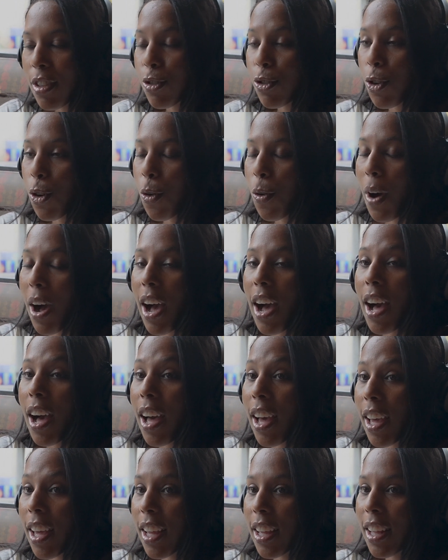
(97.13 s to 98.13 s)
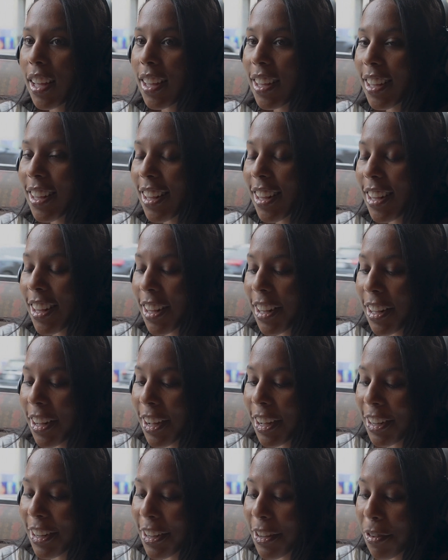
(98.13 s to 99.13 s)
So I
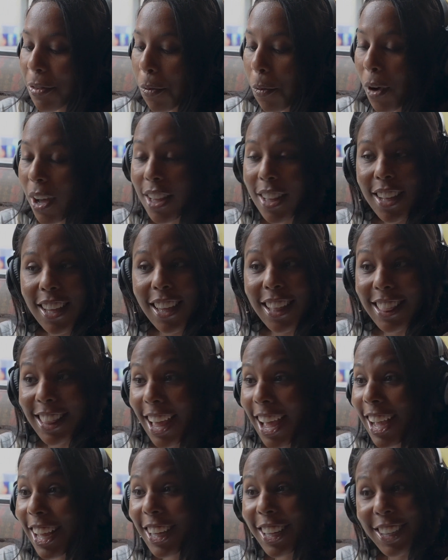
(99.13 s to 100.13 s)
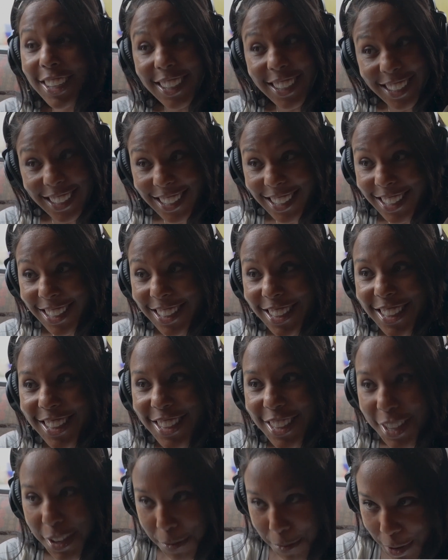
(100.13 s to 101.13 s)
wasn't that good
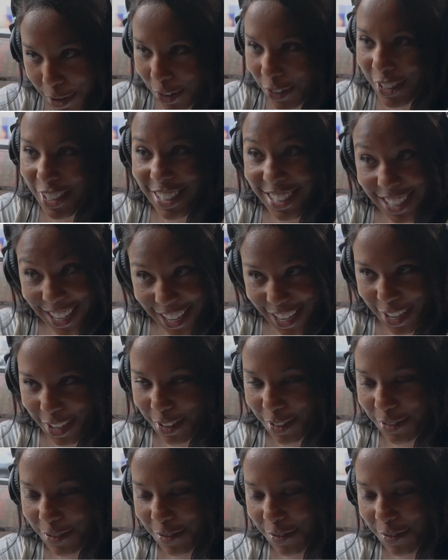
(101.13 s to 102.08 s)
to be on the team.